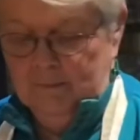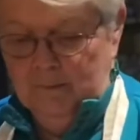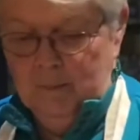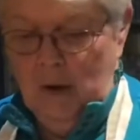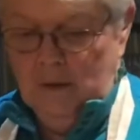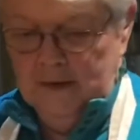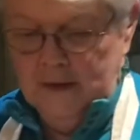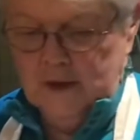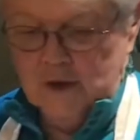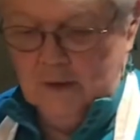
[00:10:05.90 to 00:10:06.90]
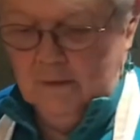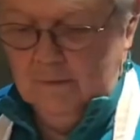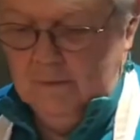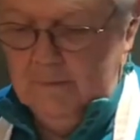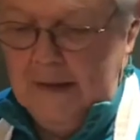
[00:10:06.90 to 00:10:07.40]

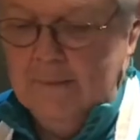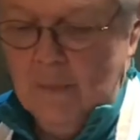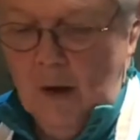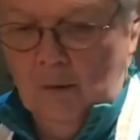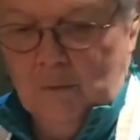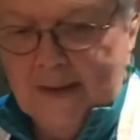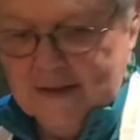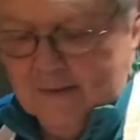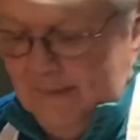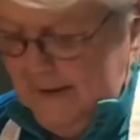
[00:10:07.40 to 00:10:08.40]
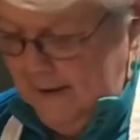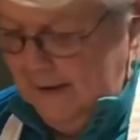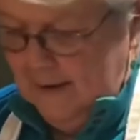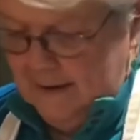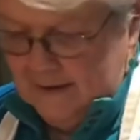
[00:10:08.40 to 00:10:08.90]
Polynesian meatball recipe
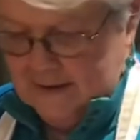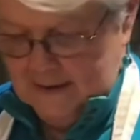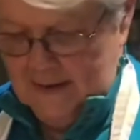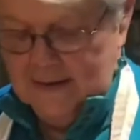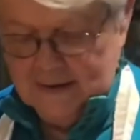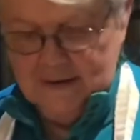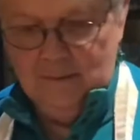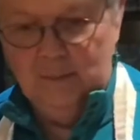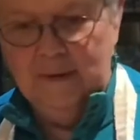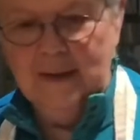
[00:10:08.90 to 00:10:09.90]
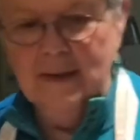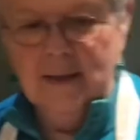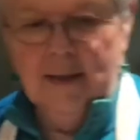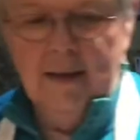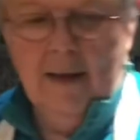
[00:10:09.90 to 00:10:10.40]
is complete.
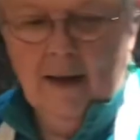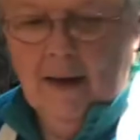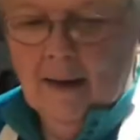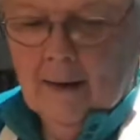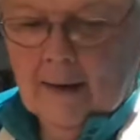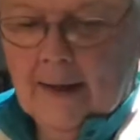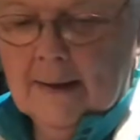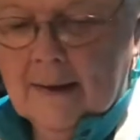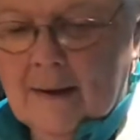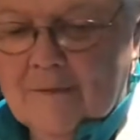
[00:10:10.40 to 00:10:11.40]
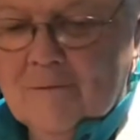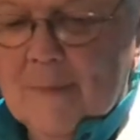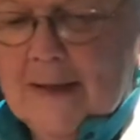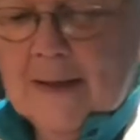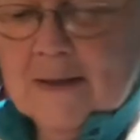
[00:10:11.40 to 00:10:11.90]
And I've made